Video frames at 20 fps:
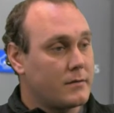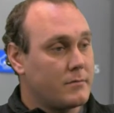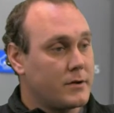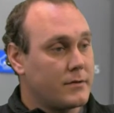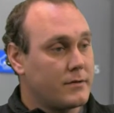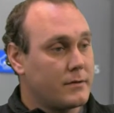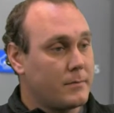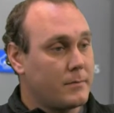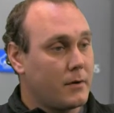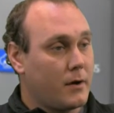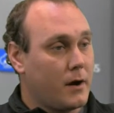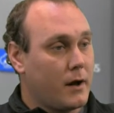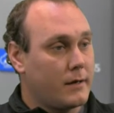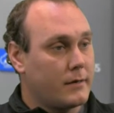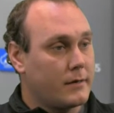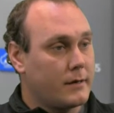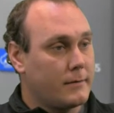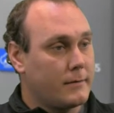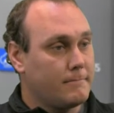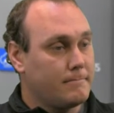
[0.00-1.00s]
some
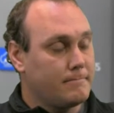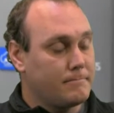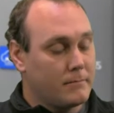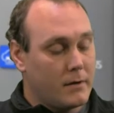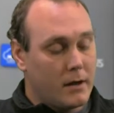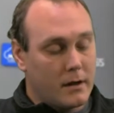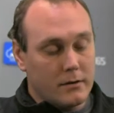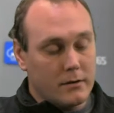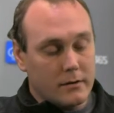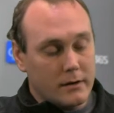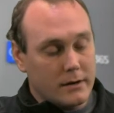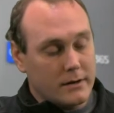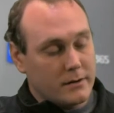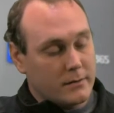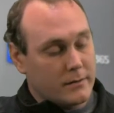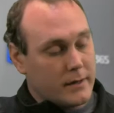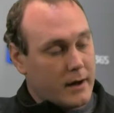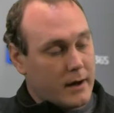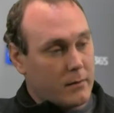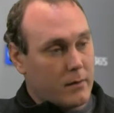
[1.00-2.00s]
pricing, and you can do
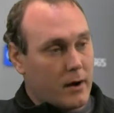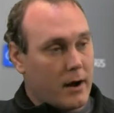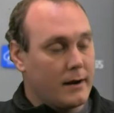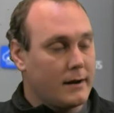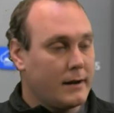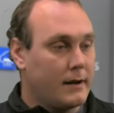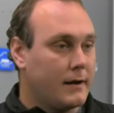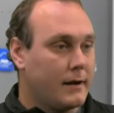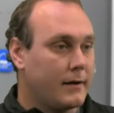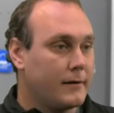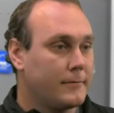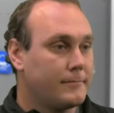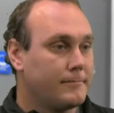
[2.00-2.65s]
that right here.